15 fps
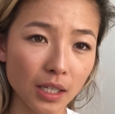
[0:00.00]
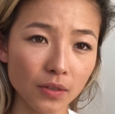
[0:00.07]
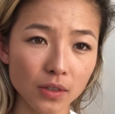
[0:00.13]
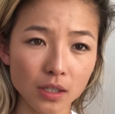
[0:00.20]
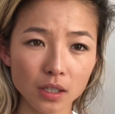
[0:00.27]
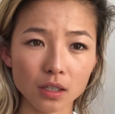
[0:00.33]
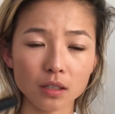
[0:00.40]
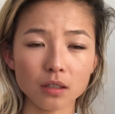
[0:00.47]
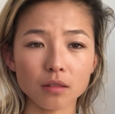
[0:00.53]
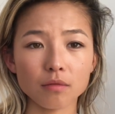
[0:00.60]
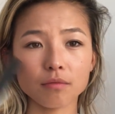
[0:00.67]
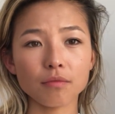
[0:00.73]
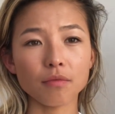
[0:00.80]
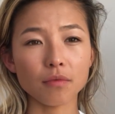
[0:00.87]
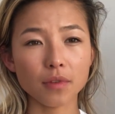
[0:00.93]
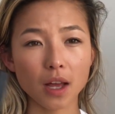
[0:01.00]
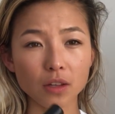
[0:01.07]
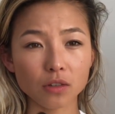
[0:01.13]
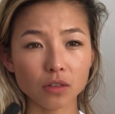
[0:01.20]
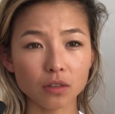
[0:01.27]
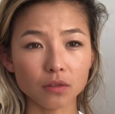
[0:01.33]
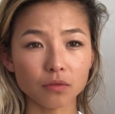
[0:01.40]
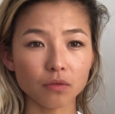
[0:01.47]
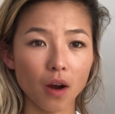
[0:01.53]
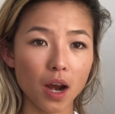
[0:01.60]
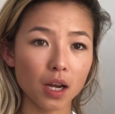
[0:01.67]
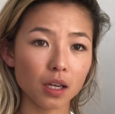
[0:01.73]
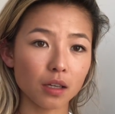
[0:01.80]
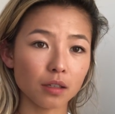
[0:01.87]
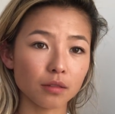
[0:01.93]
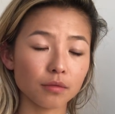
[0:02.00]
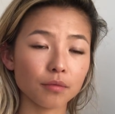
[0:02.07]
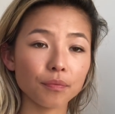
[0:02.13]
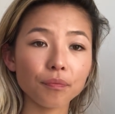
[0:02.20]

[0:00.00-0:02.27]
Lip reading: gives it that sort of radiant